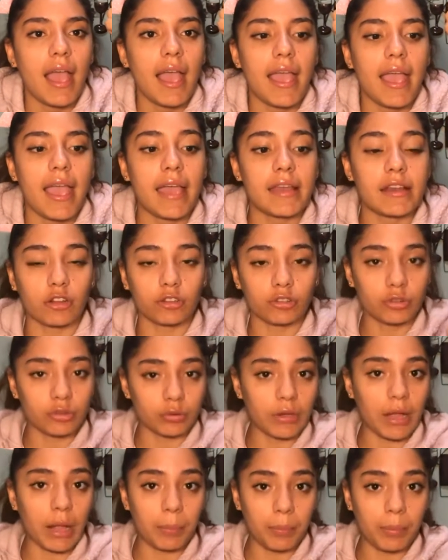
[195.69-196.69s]
and I'll
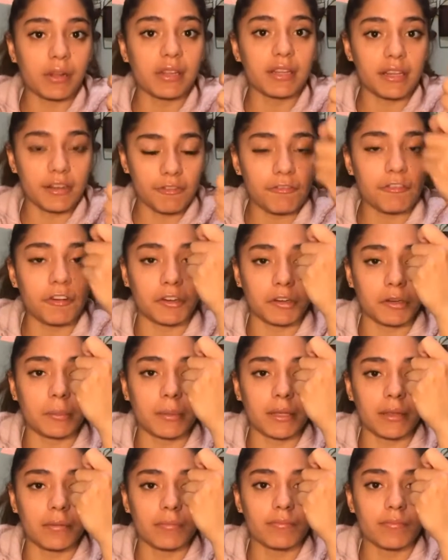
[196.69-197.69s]
pull it in front of
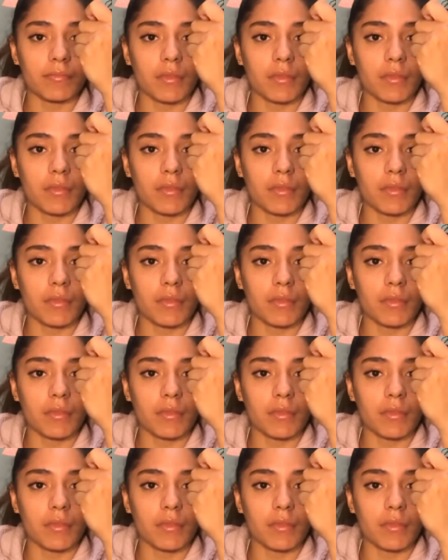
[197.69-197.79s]
me,